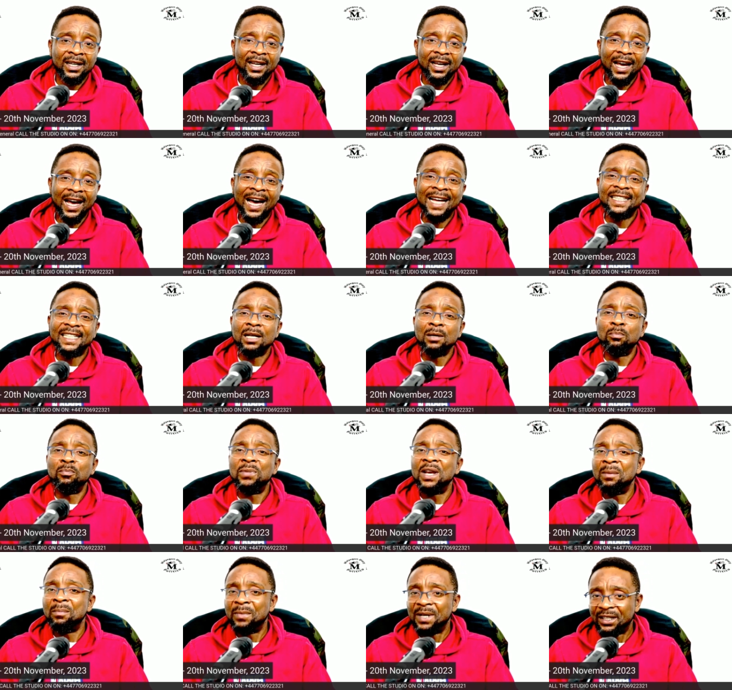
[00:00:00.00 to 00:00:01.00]
and they
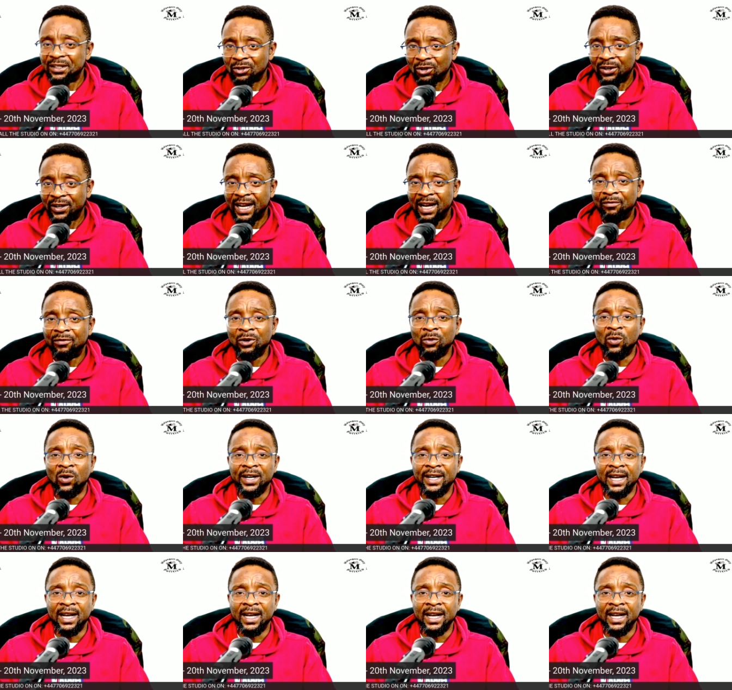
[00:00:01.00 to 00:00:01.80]
blame it on everyone